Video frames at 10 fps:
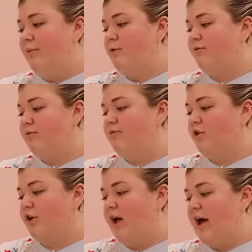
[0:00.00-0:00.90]
I moved from
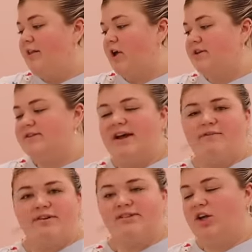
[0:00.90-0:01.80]
Florida, I lost
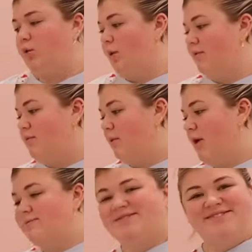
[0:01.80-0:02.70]
every single one of the
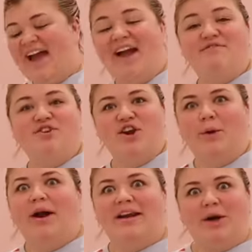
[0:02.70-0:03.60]
bulbs. I have
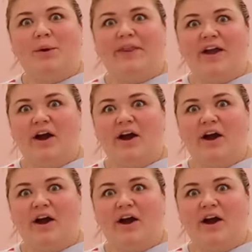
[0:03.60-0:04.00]
no idea where they